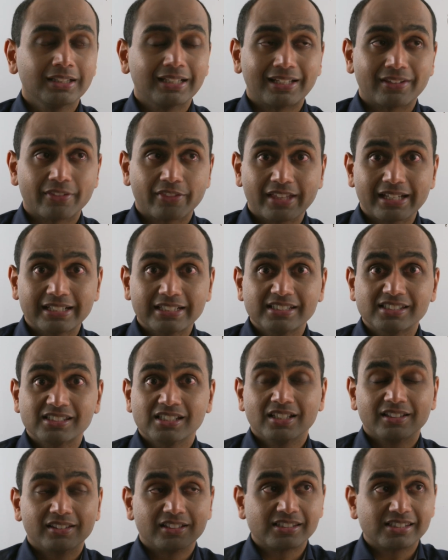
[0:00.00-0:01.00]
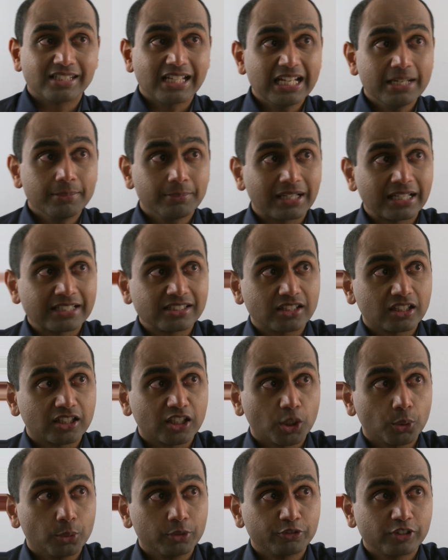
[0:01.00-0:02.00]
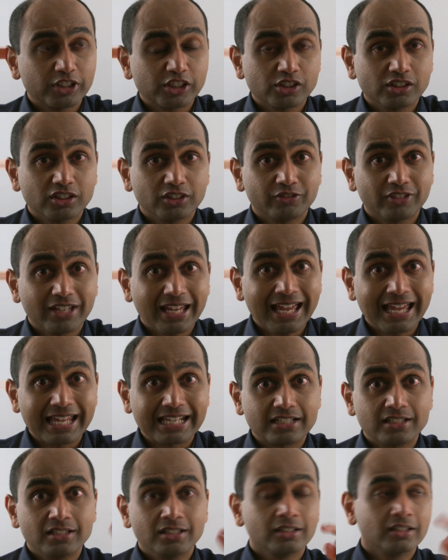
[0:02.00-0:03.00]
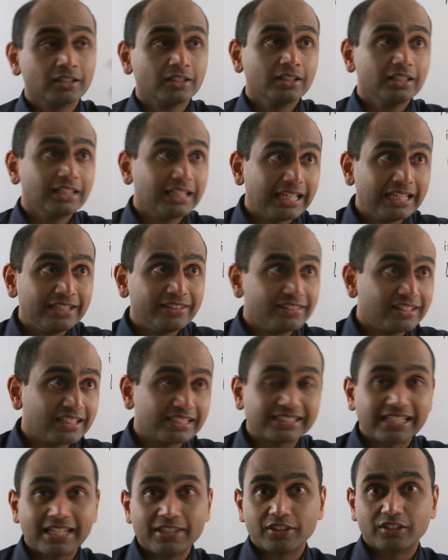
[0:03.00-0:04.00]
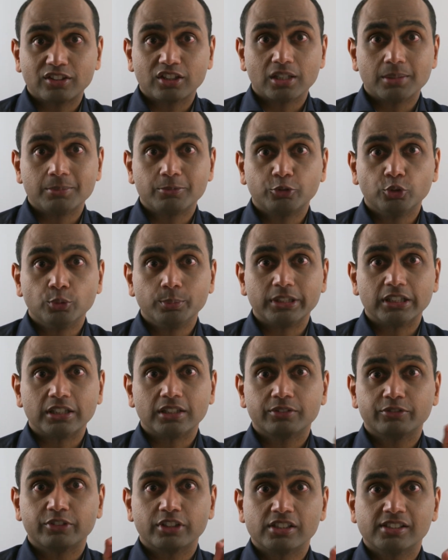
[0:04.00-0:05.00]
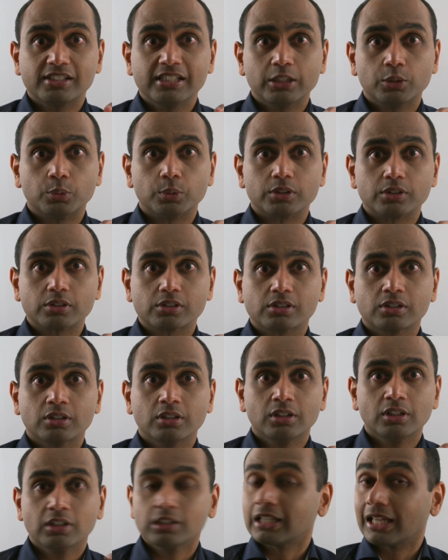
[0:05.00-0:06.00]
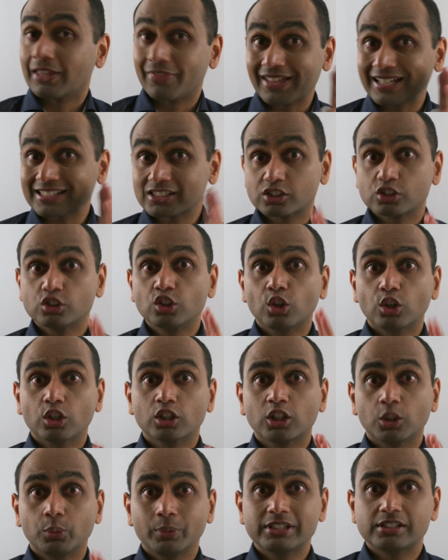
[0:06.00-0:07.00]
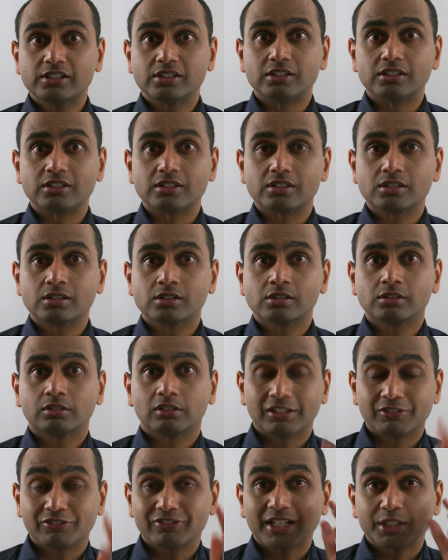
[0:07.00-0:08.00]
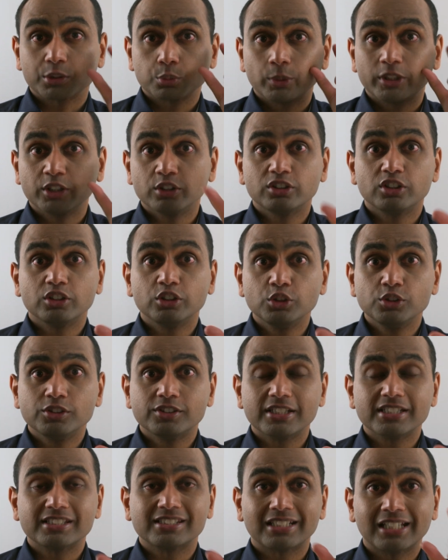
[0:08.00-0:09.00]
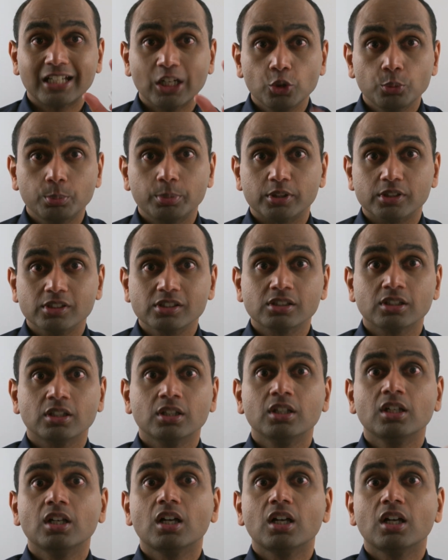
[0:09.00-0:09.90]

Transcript: and that is the same as the coefficient of n in this nth term formula for the sequence. And that's not a coincidence. In fact, we're going to use this to help us